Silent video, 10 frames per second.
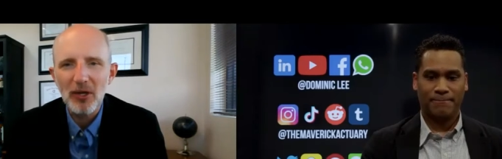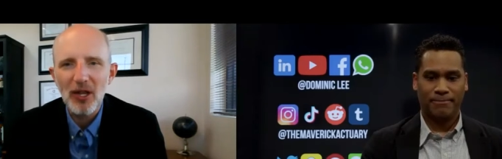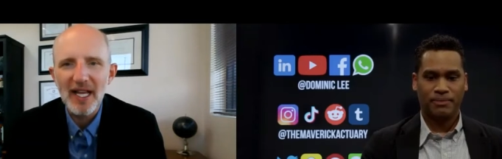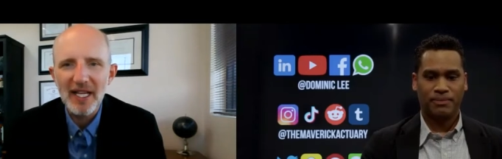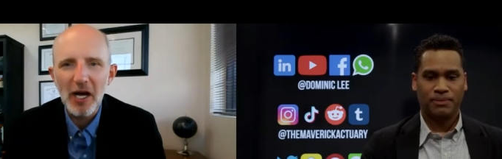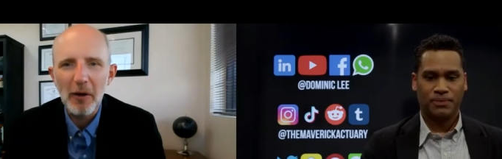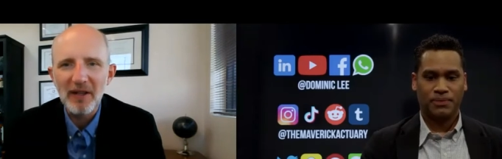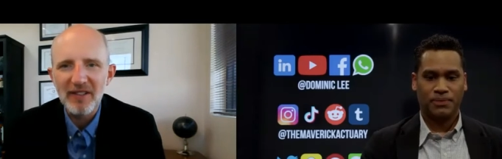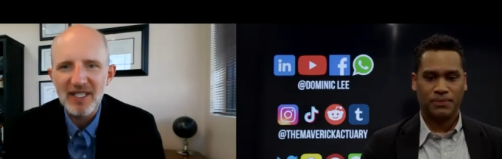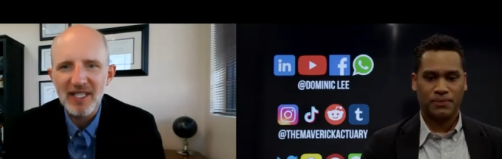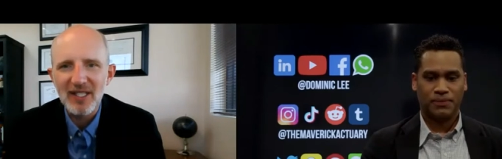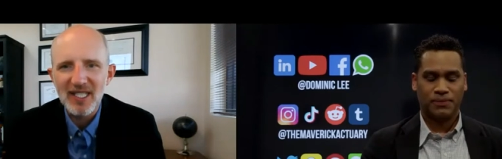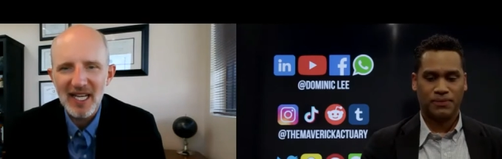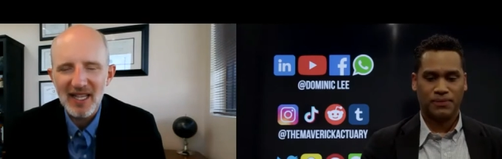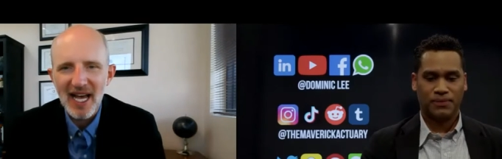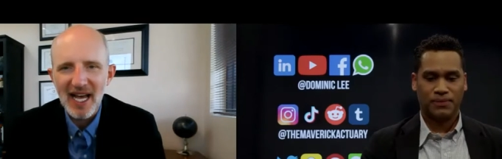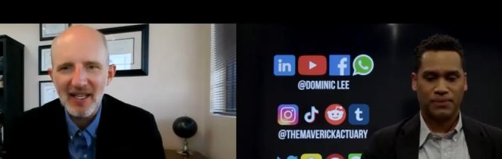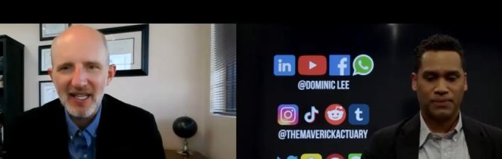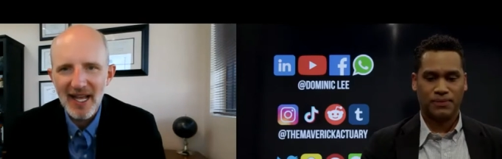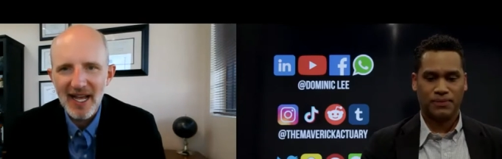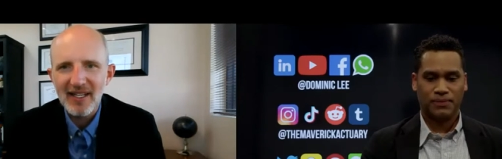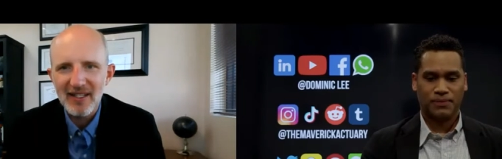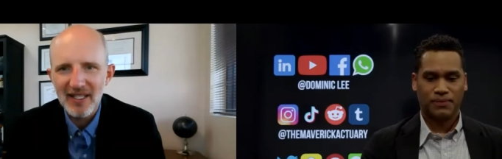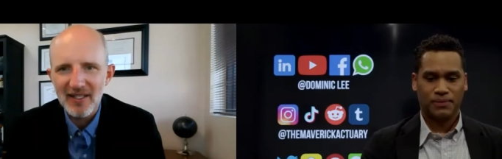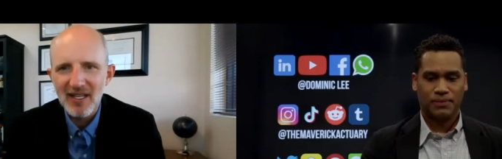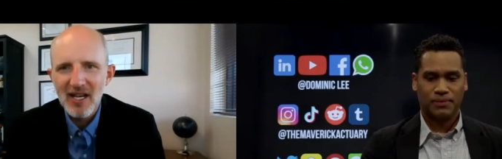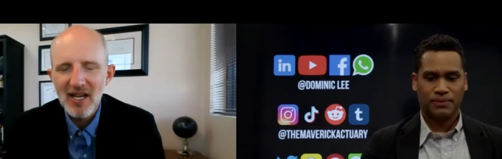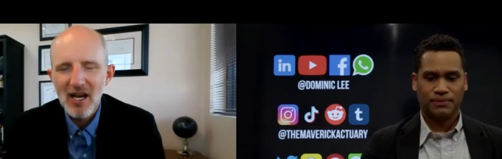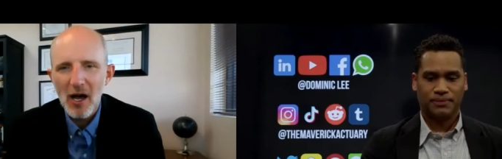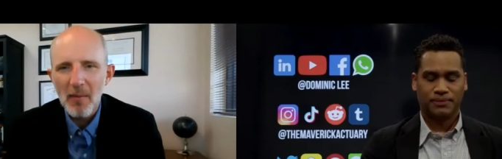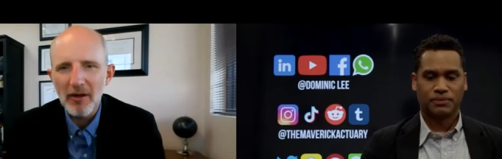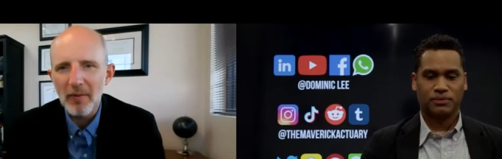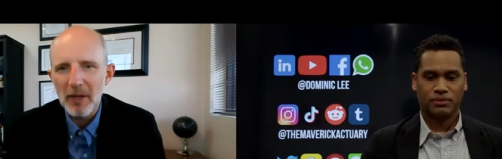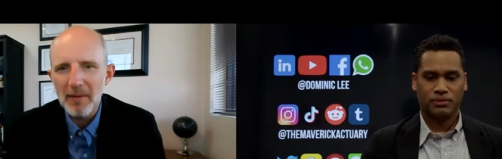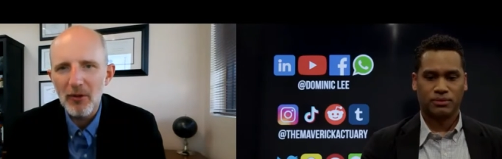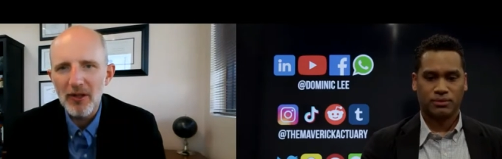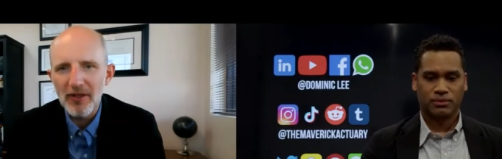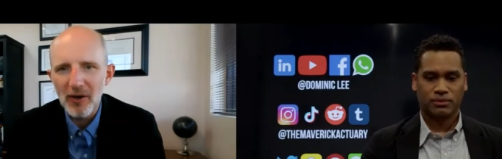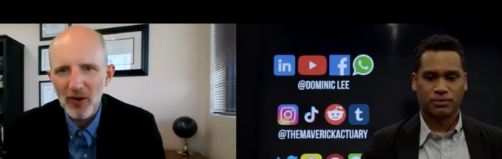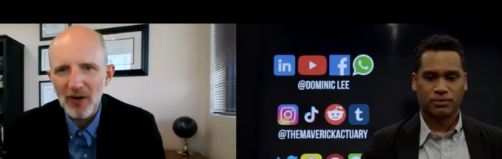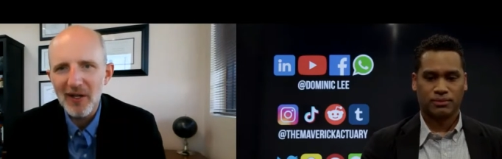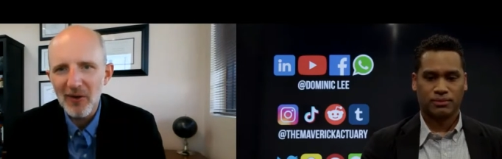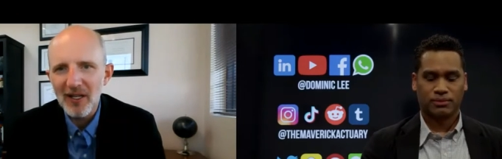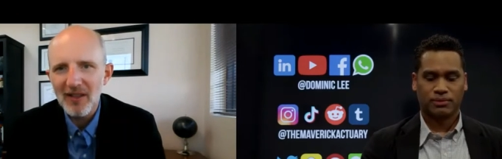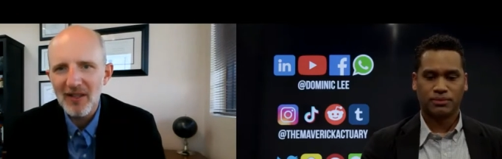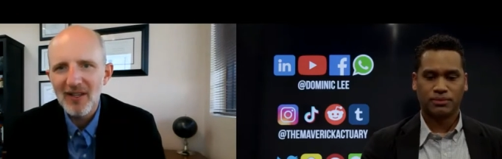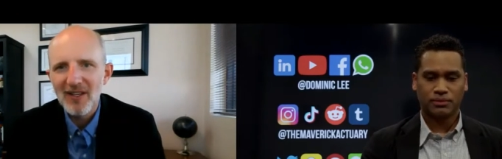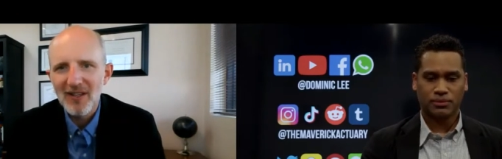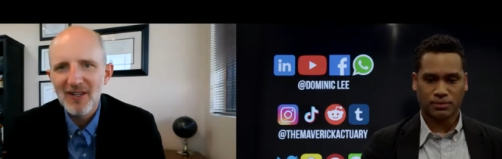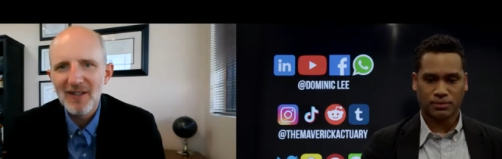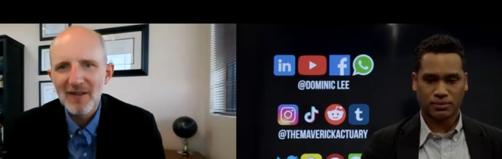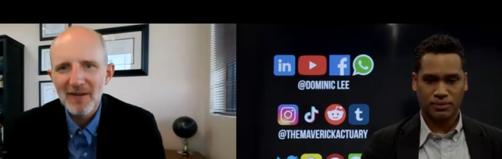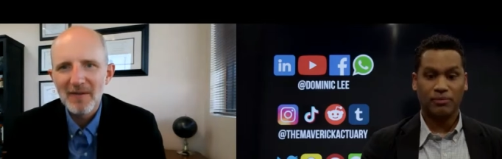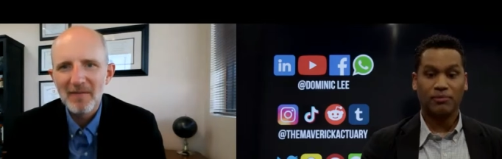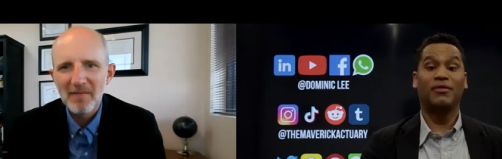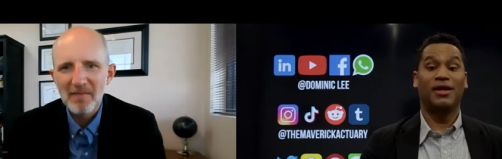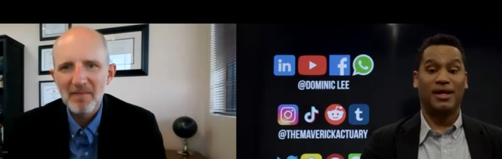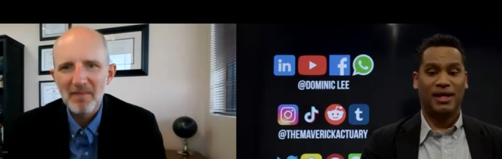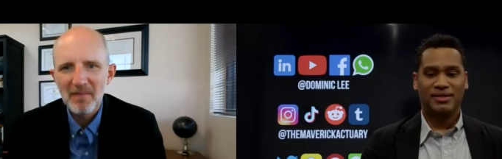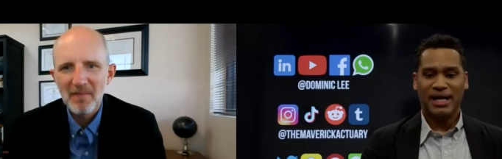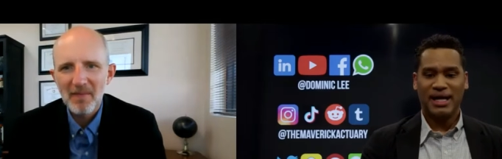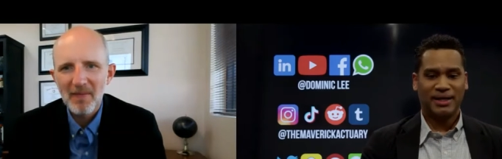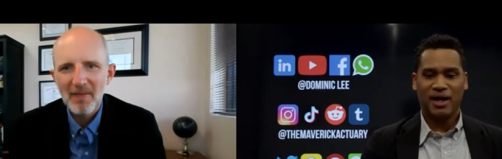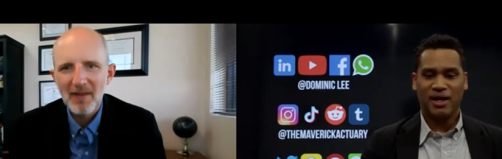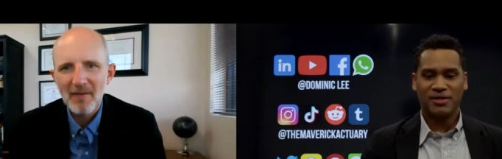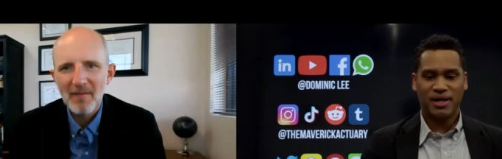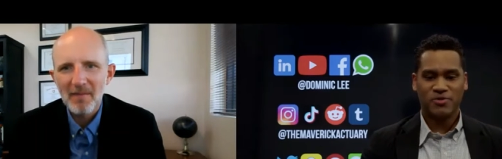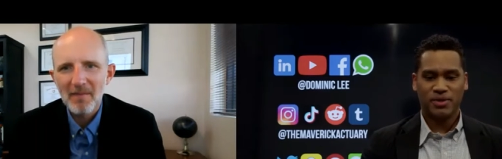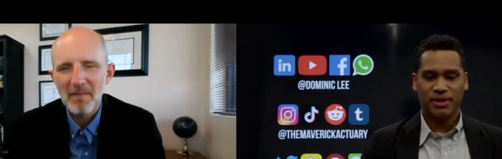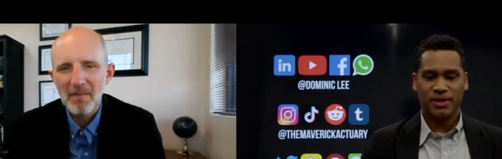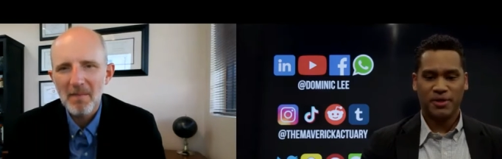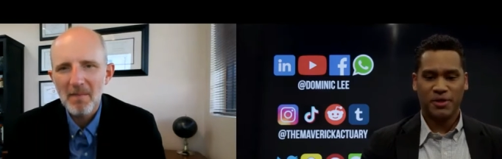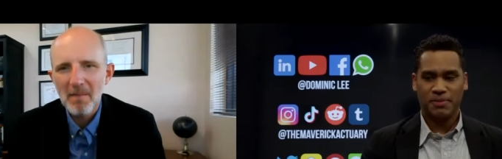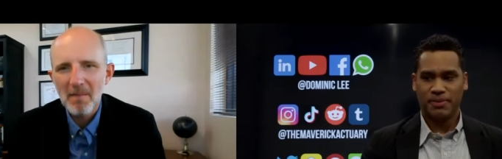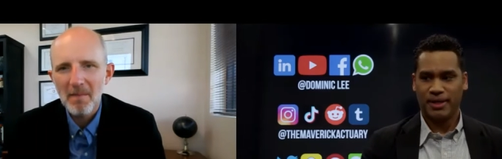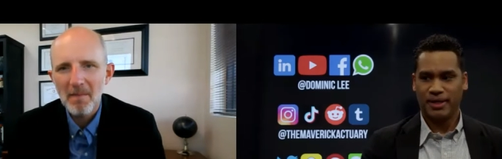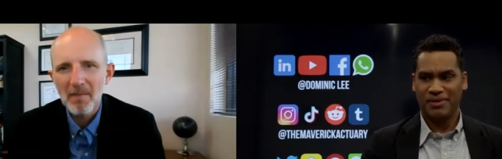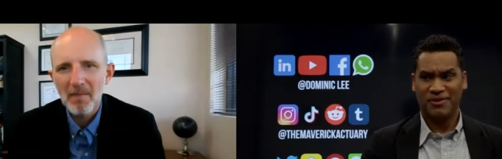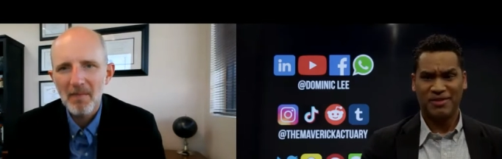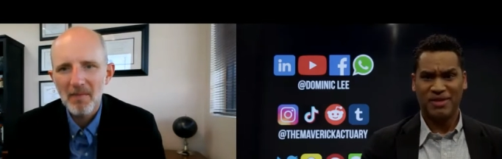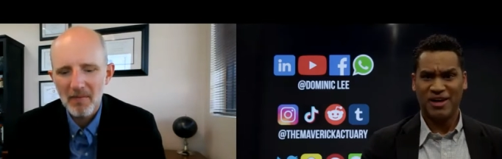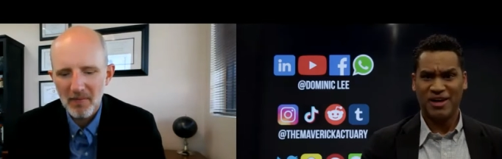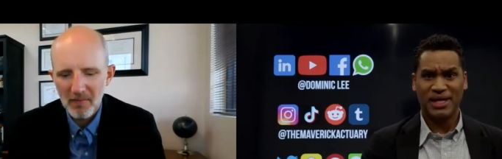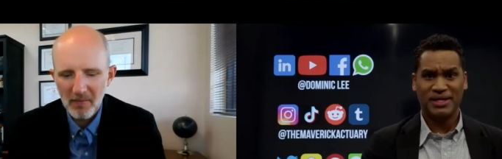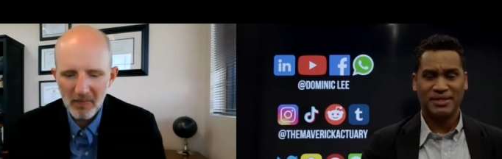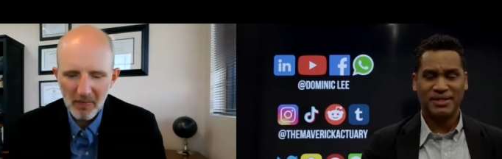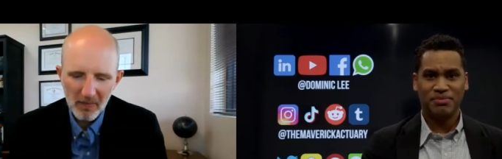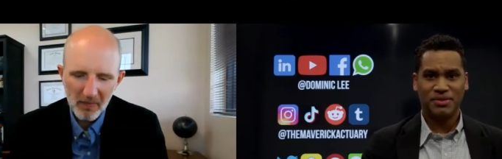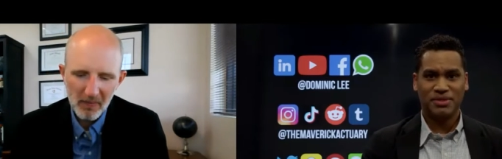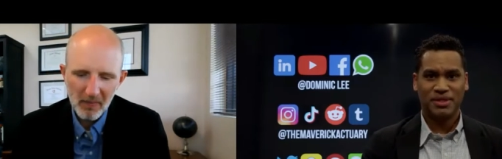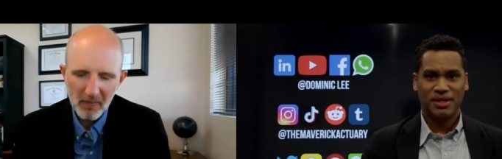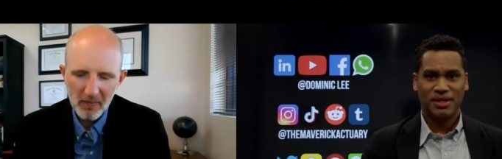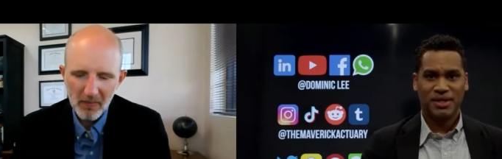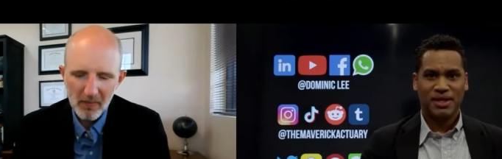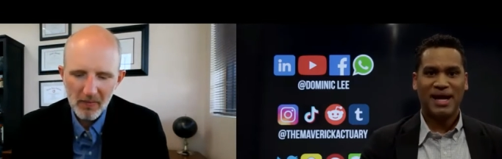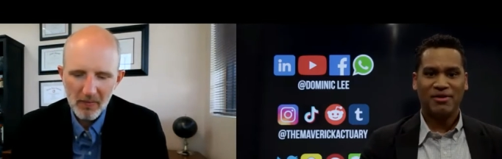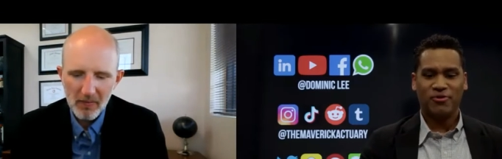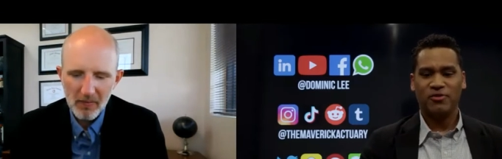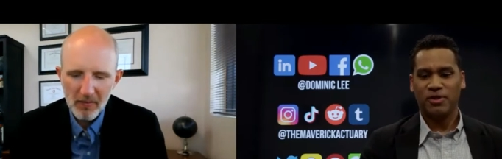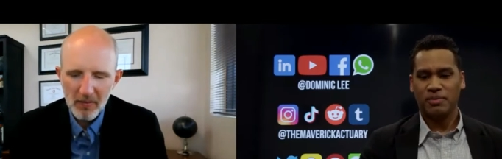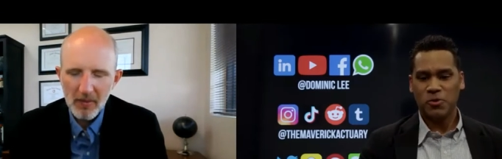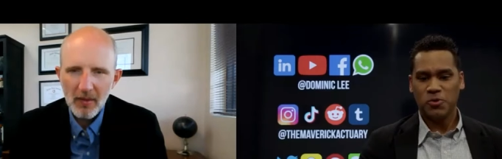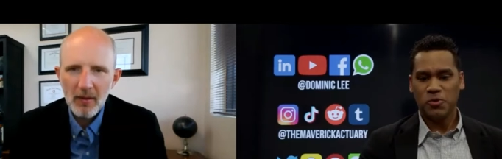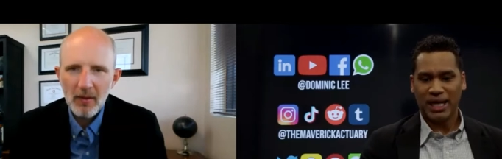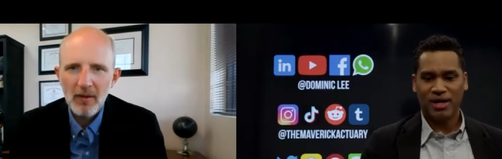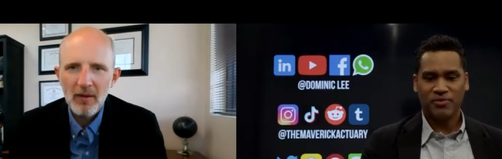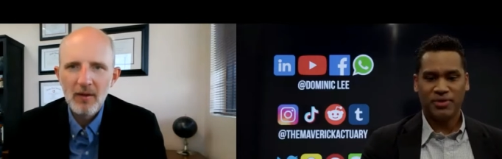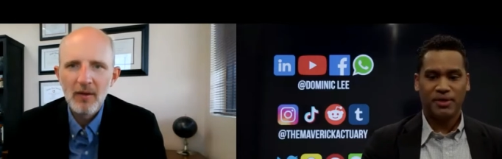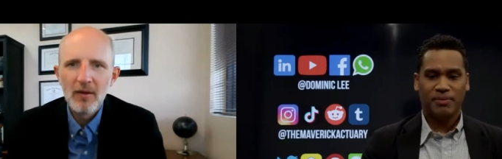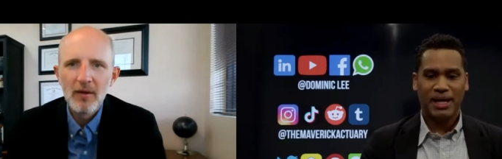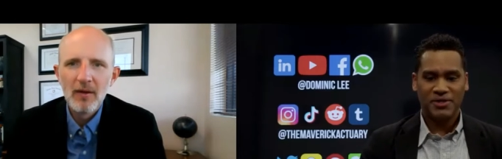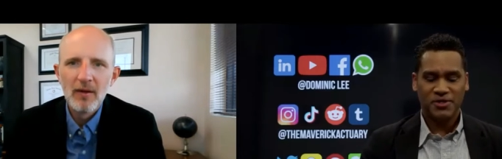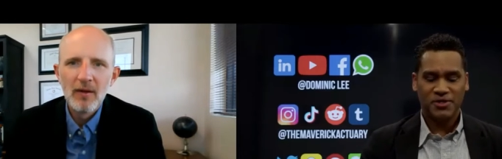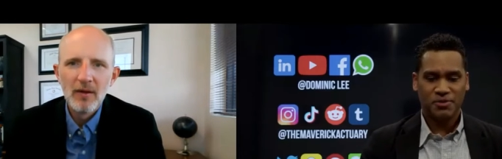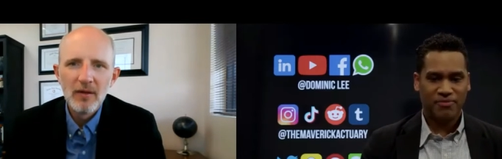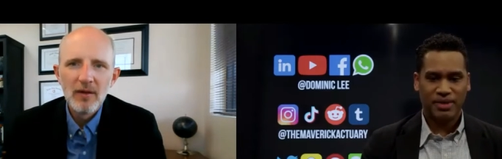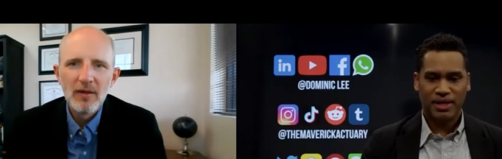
Speaker 1: play in helping facilitate that connectedness among the people that they're working with
Speaker 2: Exactly. It all starts with leadership. Um, you know, I've, I've been in teams. Thankfully, for the most part, I've had really good managers, but I've